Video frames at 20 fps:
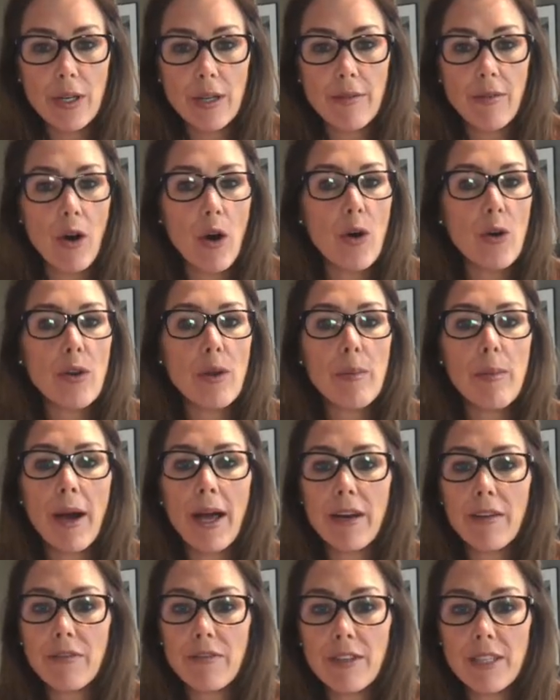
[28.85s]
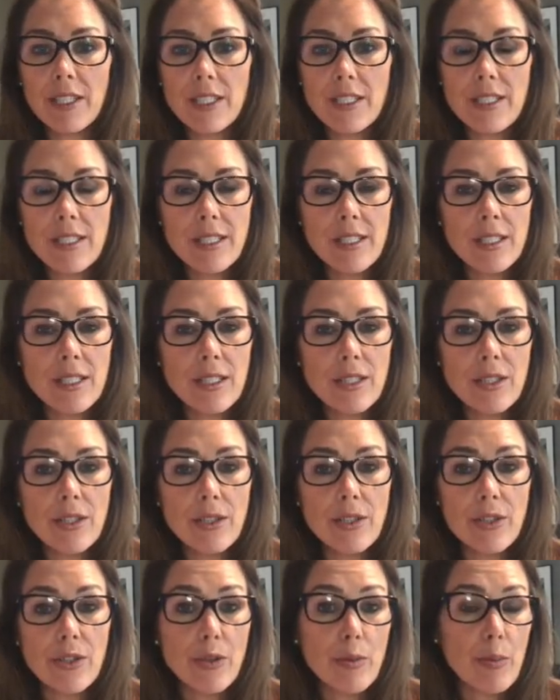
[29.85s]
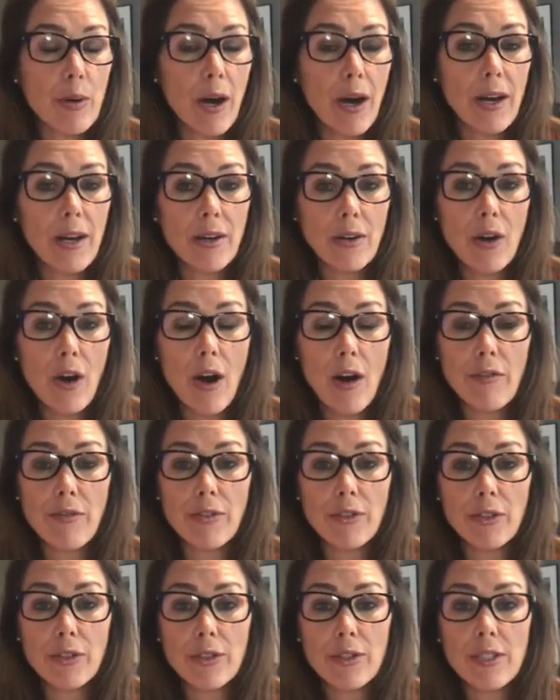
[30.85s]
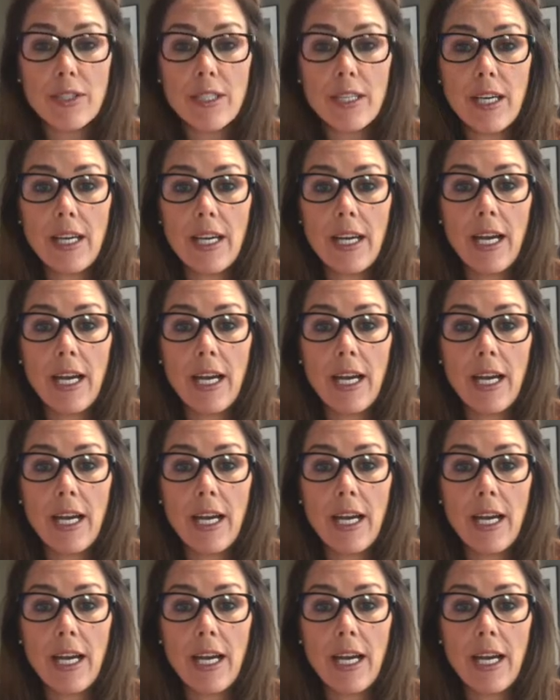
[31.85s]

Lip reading: of all the benefits your product offers,